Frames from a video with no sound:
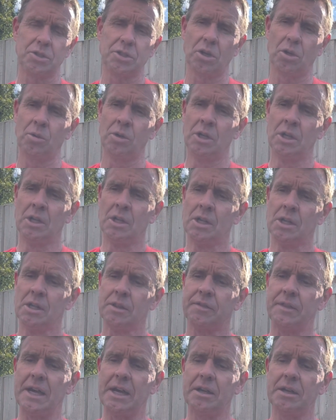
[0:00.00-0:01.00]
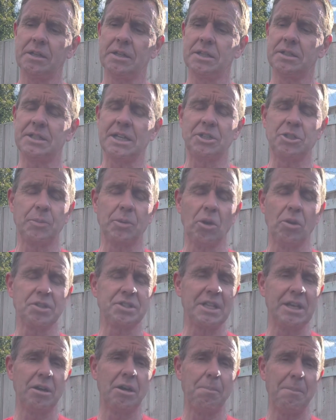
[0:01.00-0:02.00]
So to be
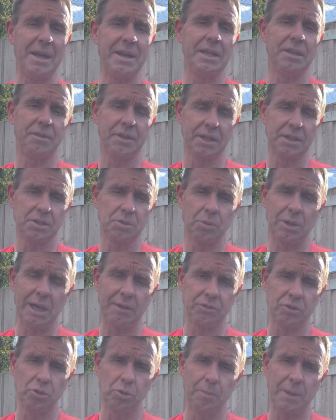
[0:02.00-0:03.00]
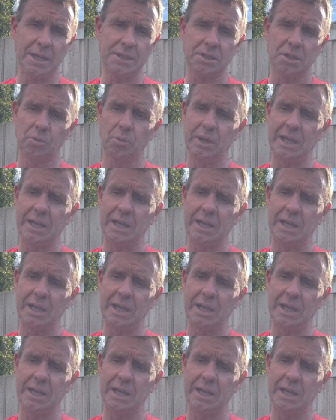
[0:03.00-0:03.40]
honest, there are many things we have to do better.